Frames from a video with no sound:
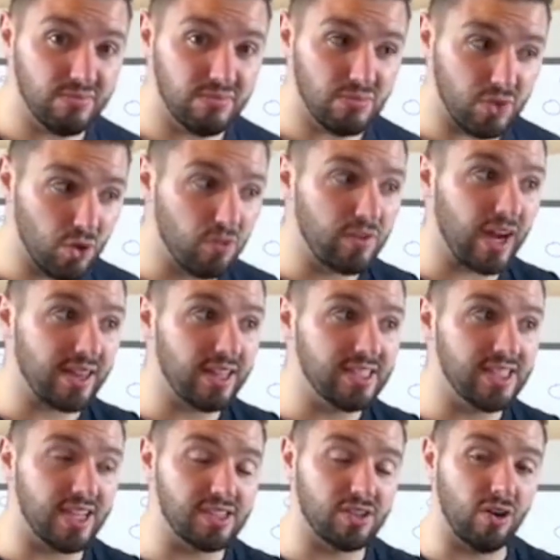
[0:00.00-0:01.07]
you've got
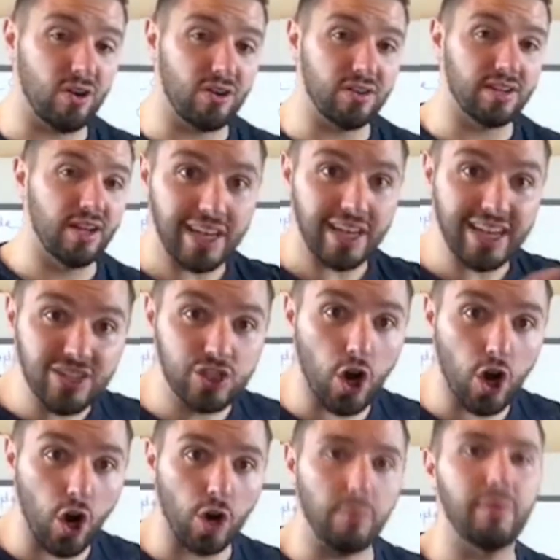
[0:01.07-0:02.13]
these things called
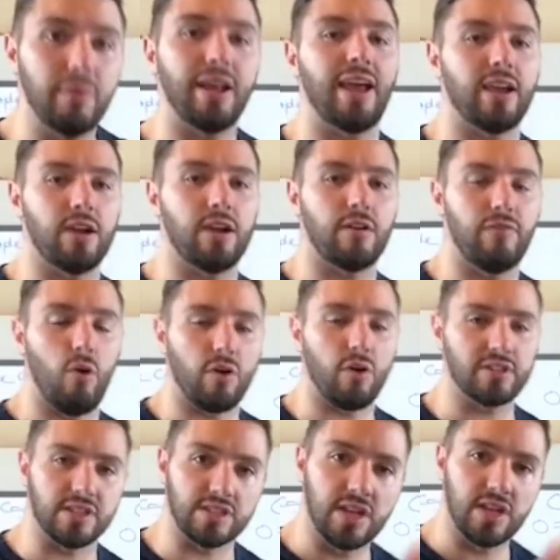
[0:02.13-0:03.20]
intermolecular
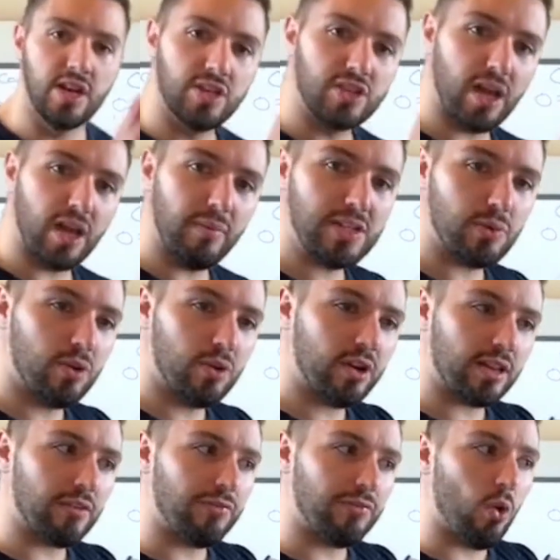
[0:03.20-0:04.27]
forces. So that means we're
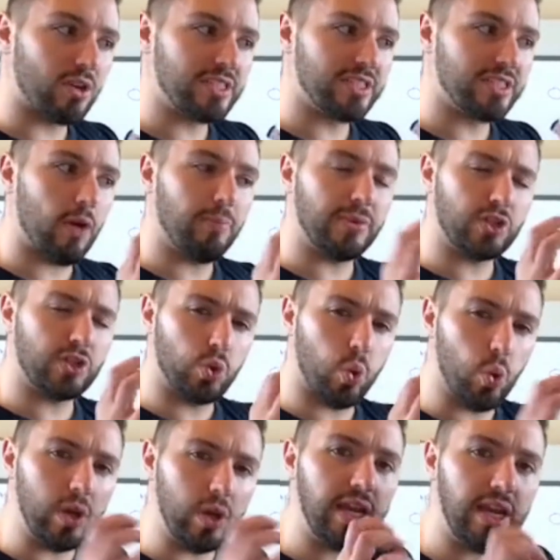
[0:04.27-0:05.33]
looking at the forces now
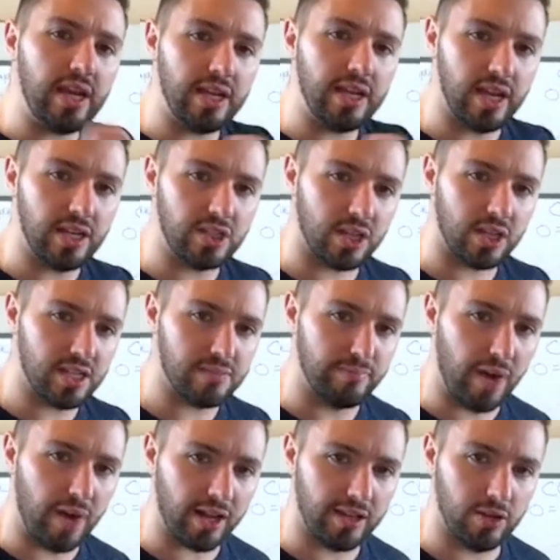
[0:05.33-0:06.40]
between each of these
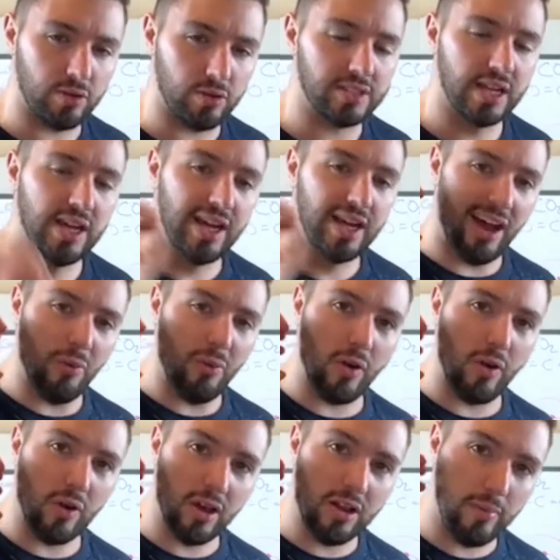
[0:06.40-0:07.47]
molecules. And
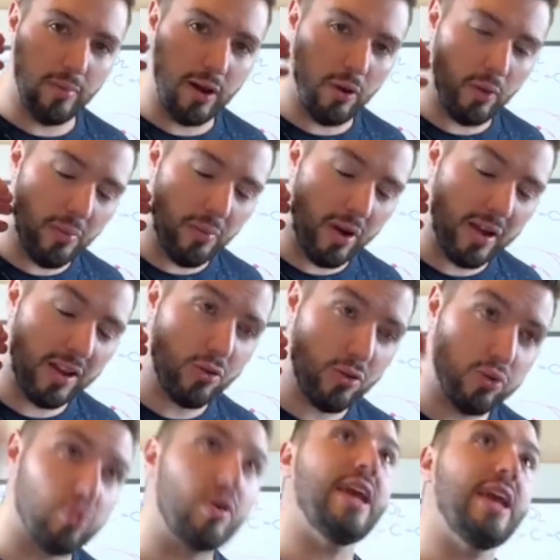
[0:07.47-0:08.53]
where I come out with my
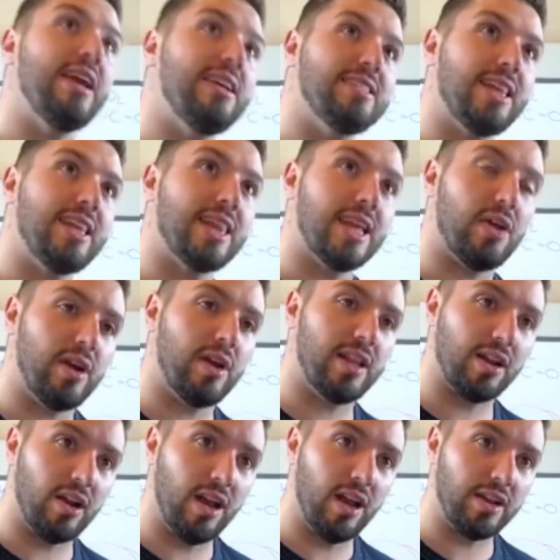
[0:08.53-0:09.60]
crazy theory
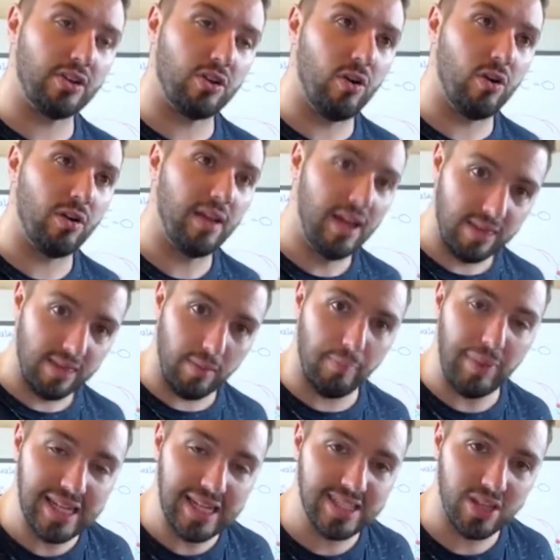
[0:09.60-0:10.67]
that I like to call the
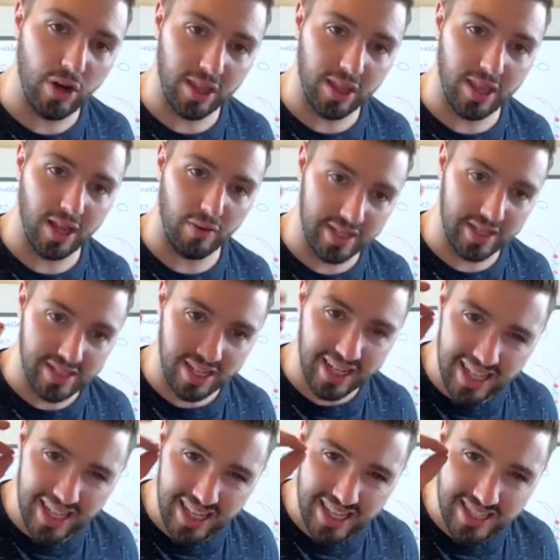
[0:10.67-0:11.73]
Pizza Hut theory. It's an
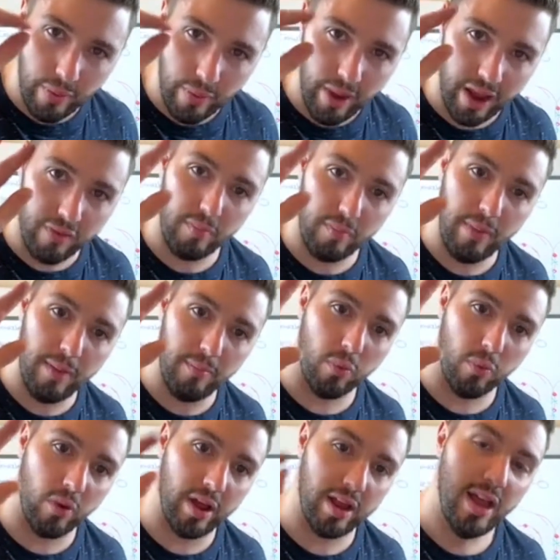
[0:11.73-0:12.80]
easy way of
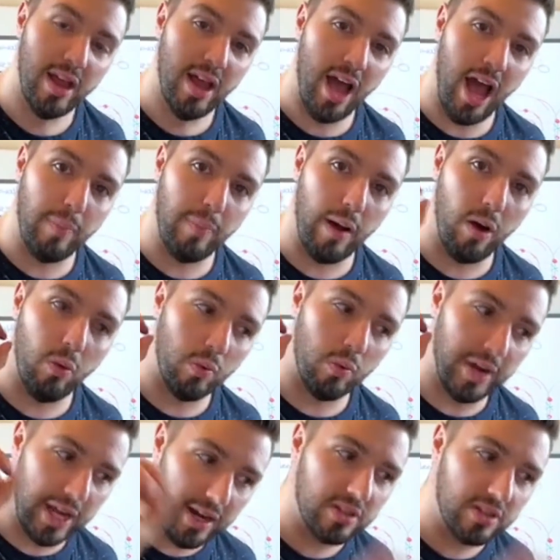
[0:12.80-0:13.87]
remembering about
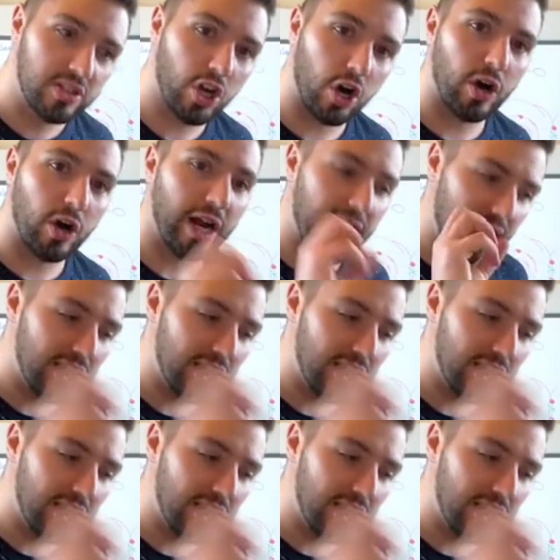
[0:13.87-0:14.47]
intra,